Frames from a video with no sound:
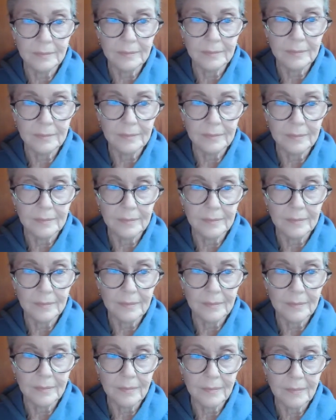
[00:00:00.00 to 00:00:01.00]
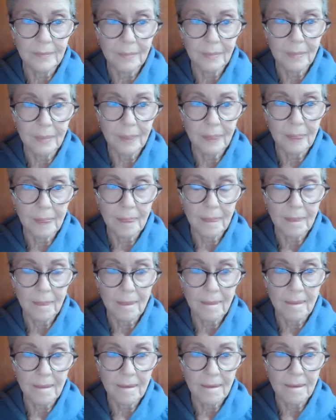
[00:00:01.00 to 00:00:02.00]

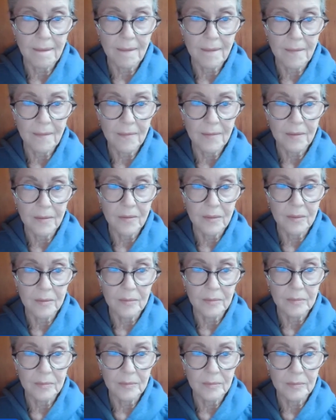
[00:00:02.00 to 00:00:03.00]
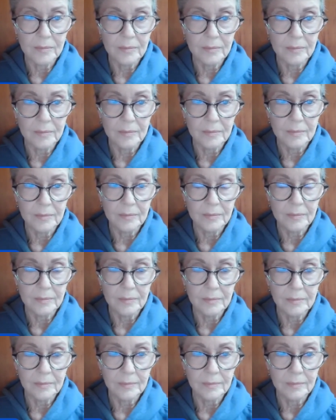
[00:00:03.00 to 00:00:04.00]

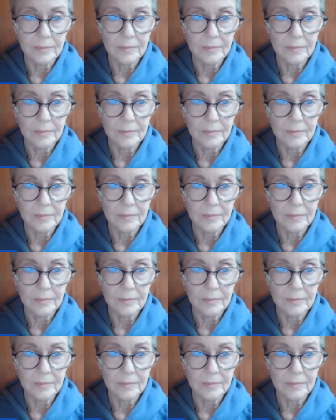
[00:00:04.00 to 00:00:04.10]
The person shown says nothing.